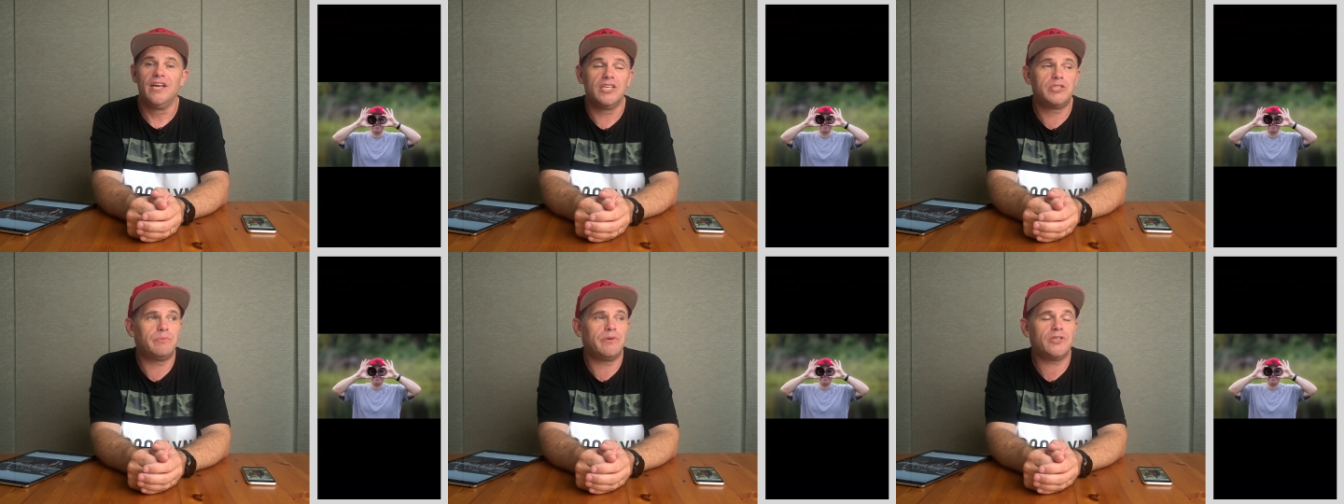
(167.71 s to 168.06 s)

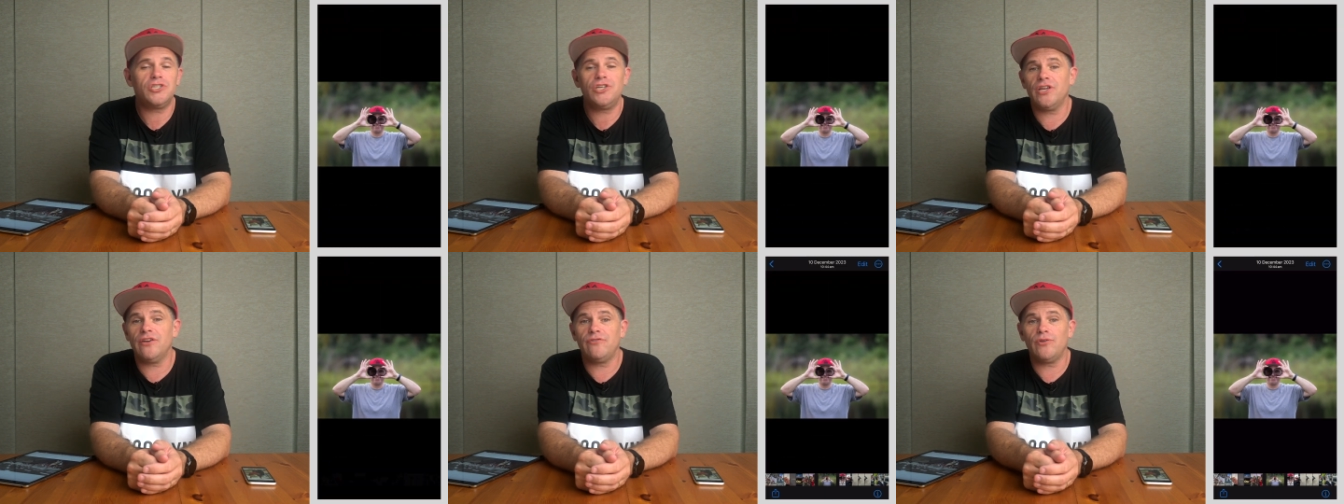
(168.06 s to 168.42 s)

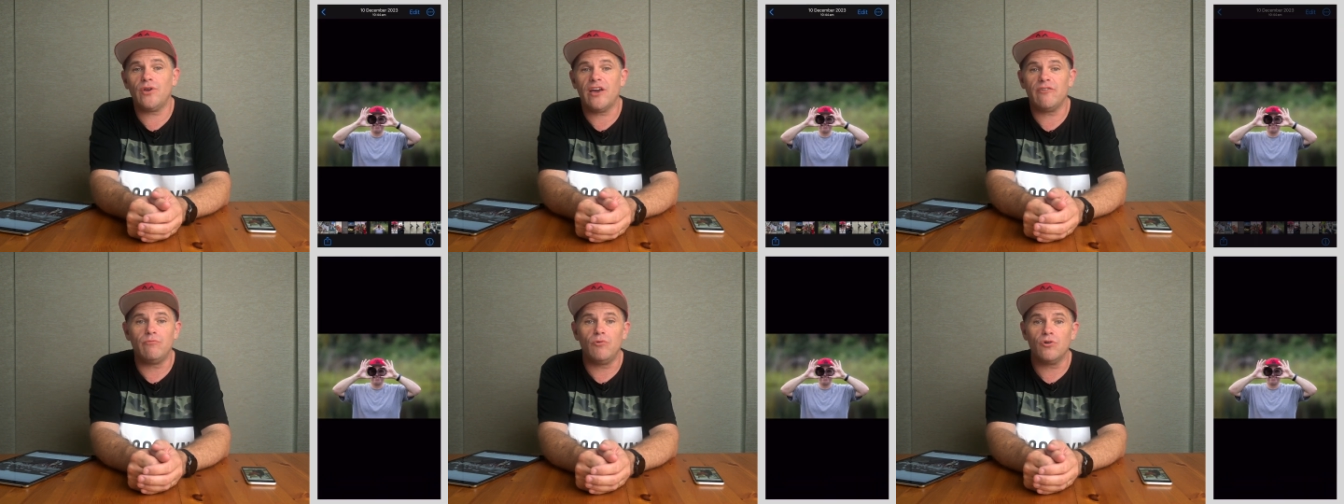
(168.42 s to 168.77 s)
especially if you
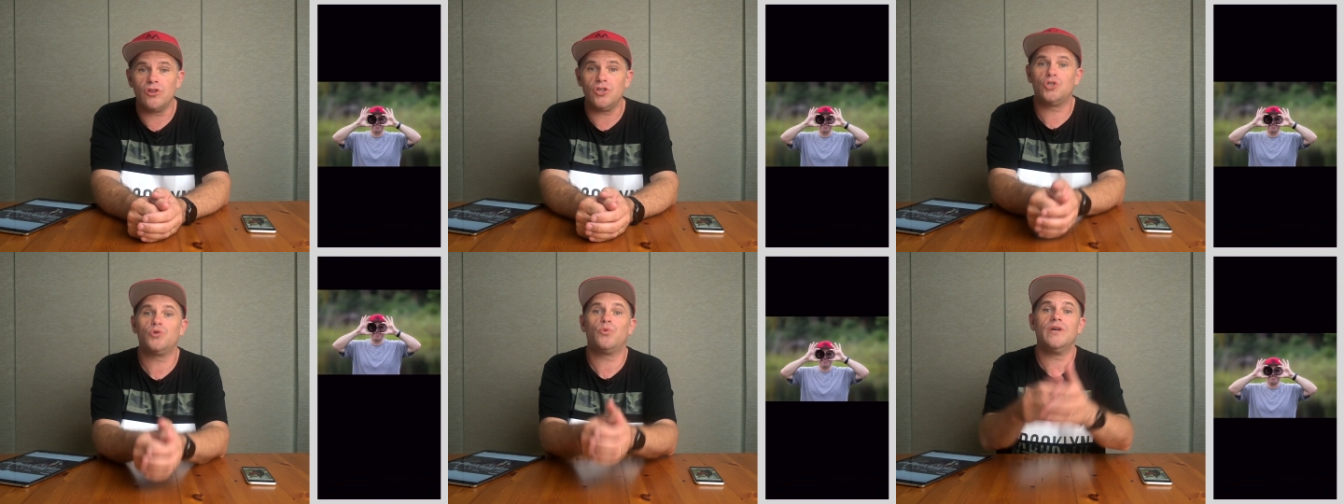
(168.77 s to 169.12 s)
have more
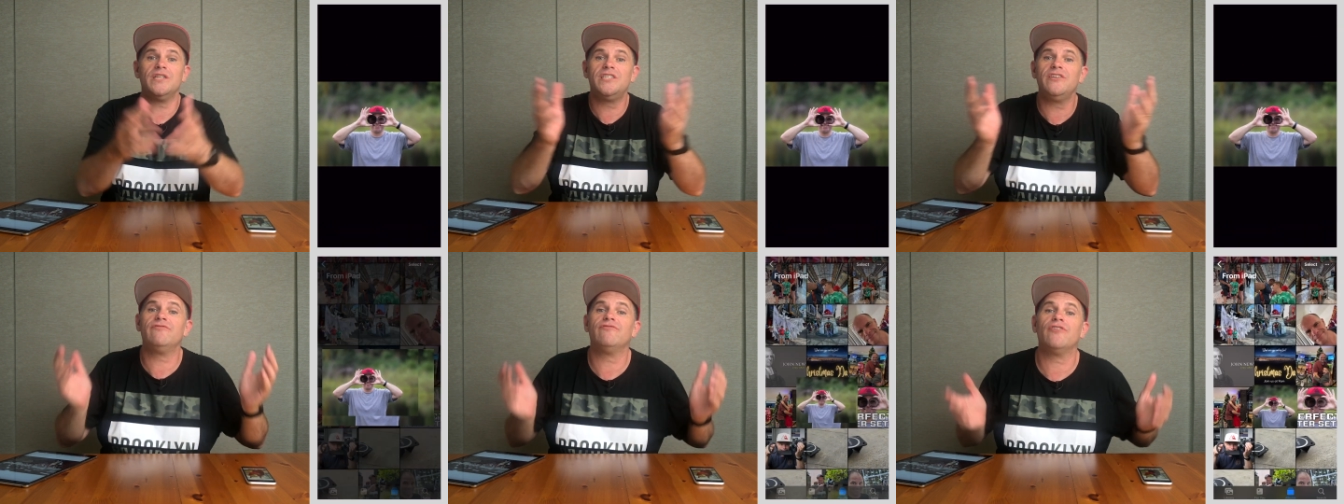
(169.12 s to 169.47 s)
than
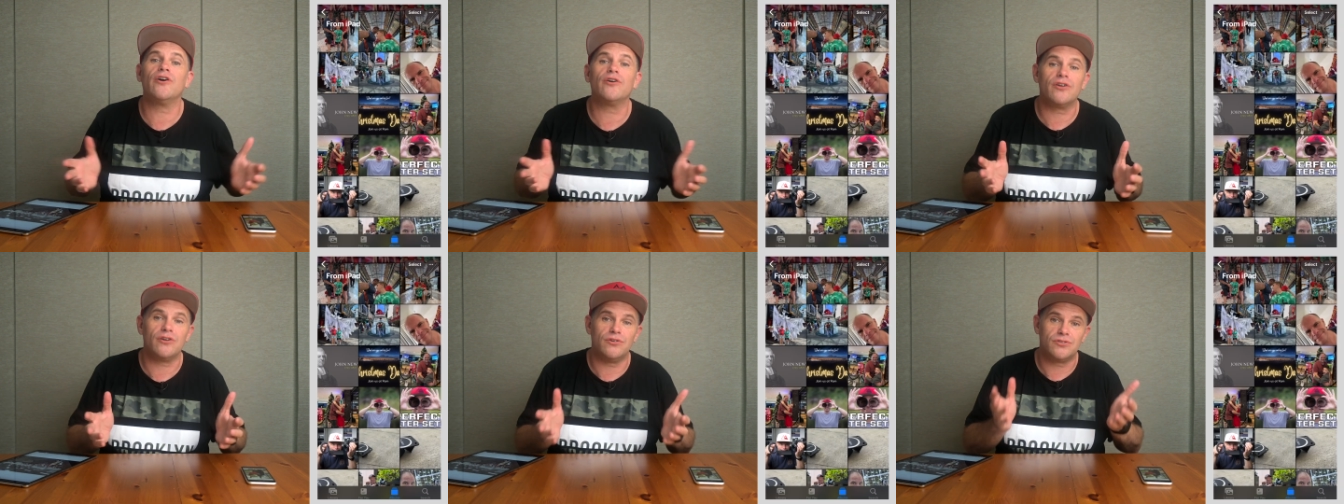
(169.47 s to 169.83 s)
20
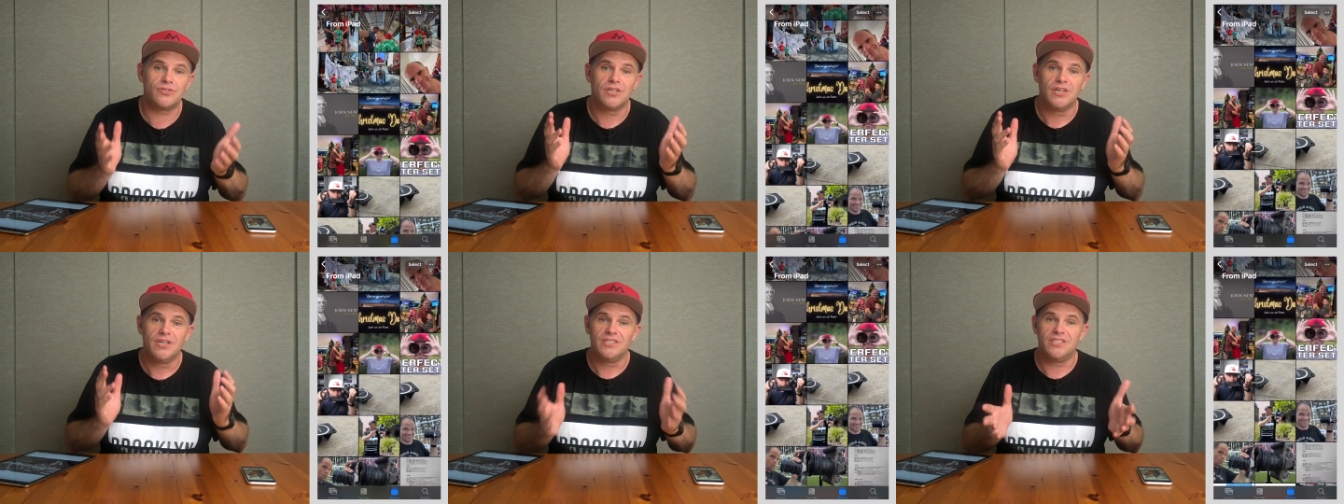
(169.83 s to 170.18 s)

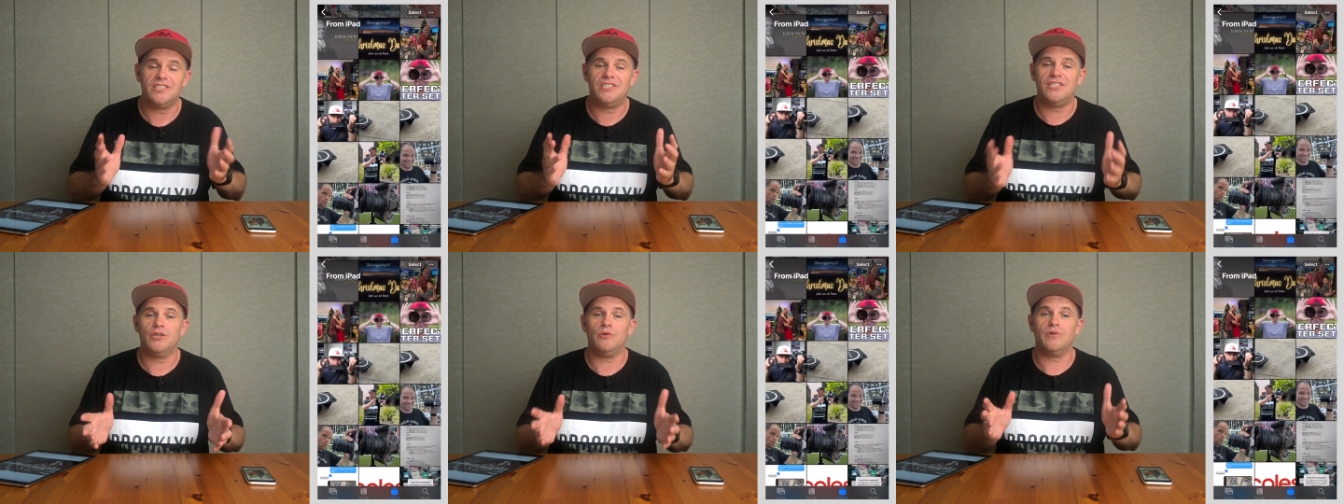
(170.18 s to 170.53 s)
photos to
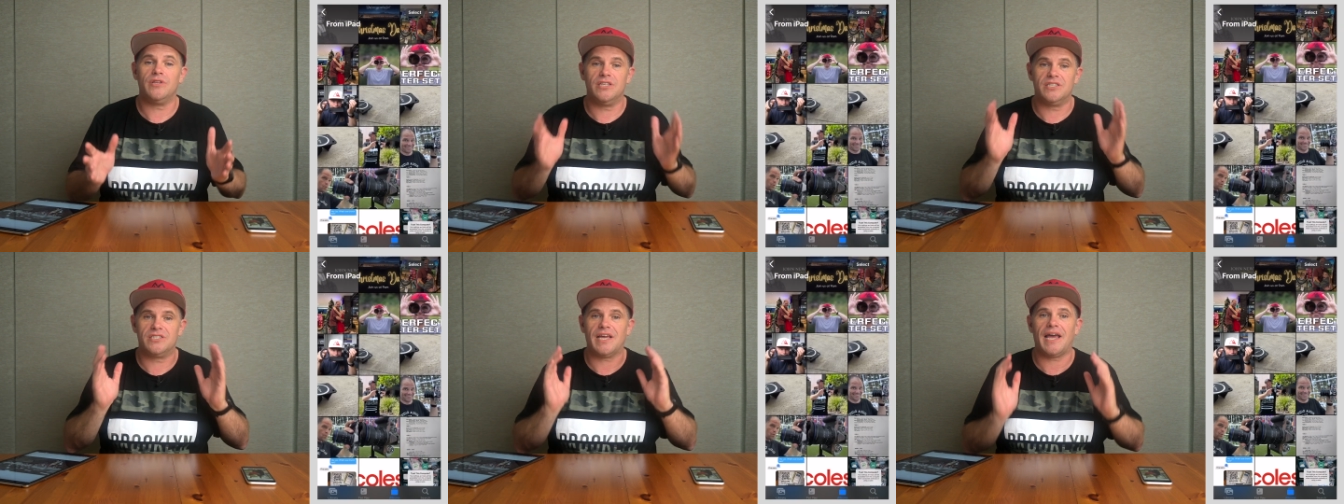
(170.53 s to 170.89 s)
deal
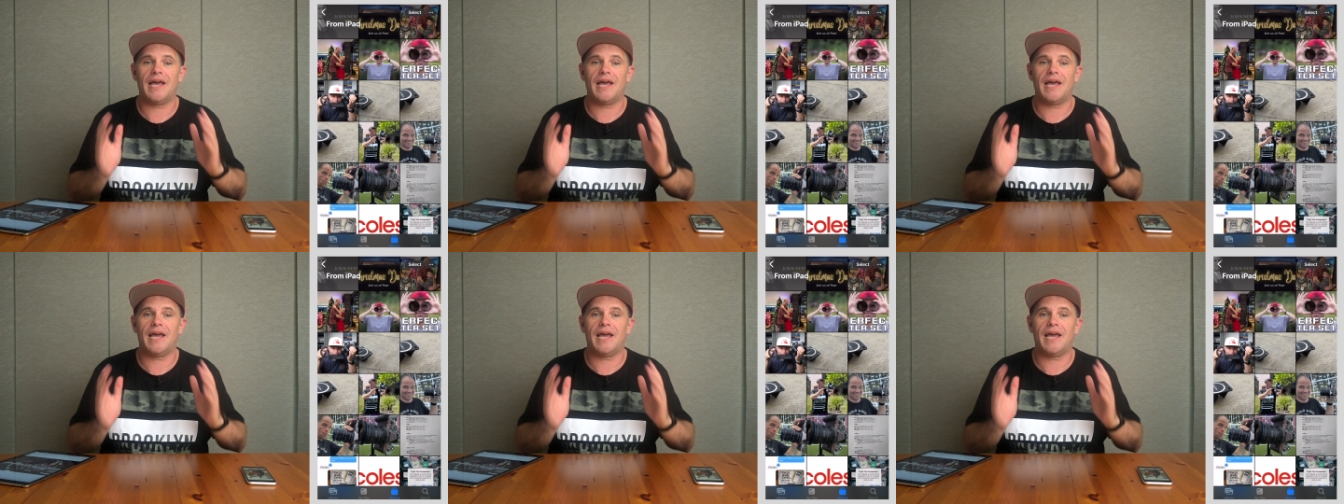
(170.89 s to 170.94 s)
with. It's